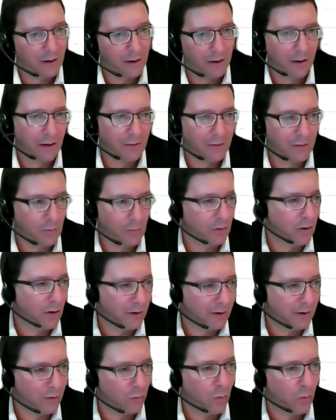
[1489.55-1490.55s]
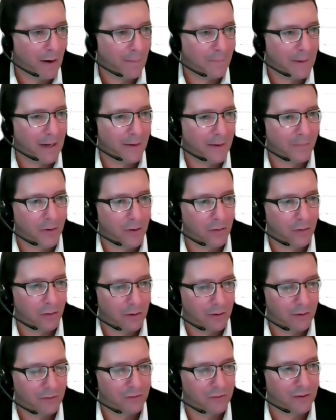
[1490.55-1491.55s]
I think we're calling it a white paper or
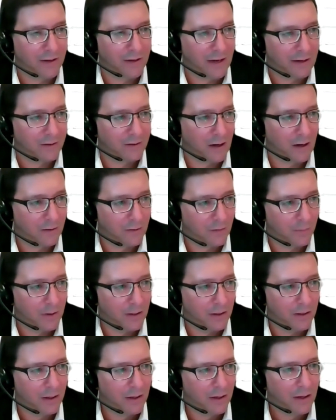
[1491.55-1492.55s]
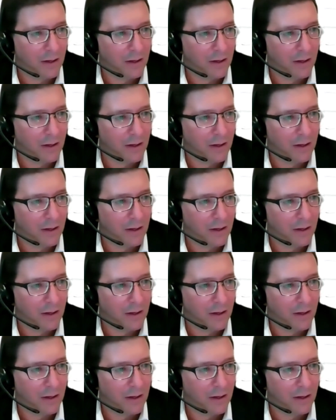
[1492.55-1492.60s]
at least a tech document,